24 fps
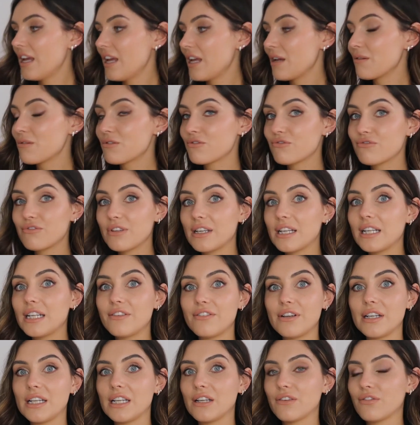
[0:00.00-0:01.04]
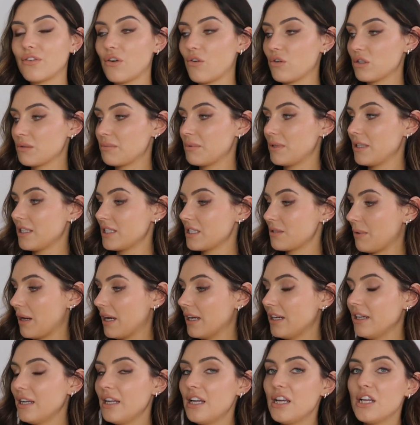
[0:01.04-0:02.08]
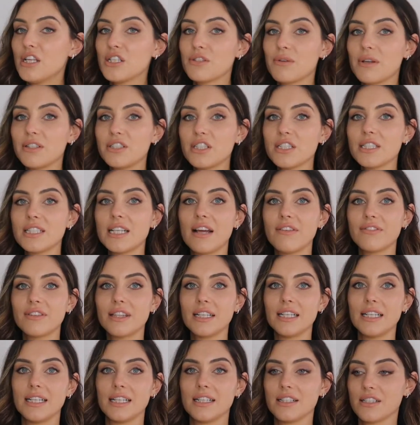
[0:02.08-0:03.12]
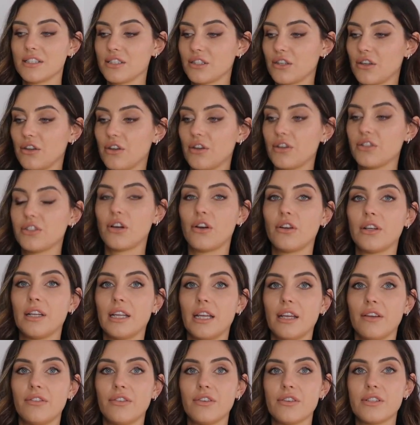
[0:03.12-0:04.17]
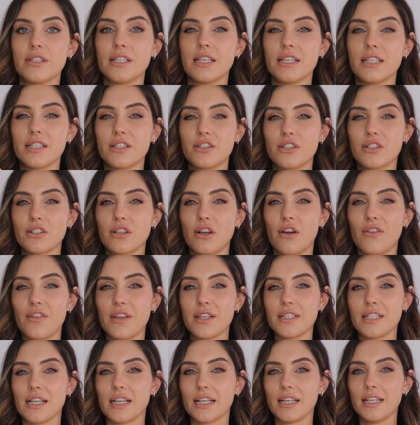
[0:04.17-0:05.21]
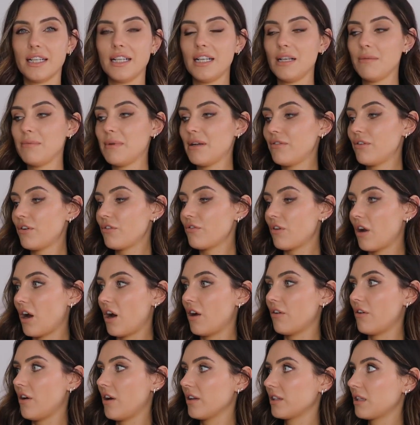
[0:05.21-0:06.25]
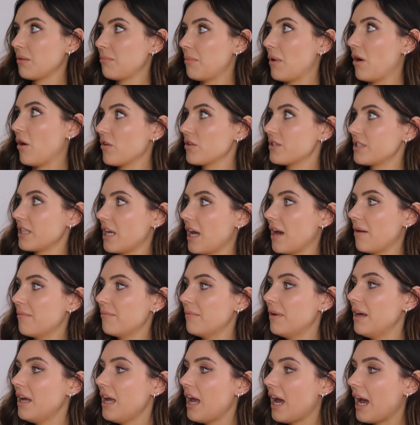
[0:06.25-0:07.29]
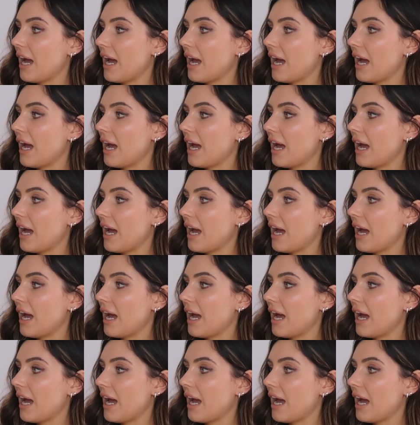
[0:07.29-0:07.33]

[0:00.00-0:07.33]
It was really affordable, this one. So I just love the little skirt on it. If you see, it's just got this like little bit of a rara at the bottom.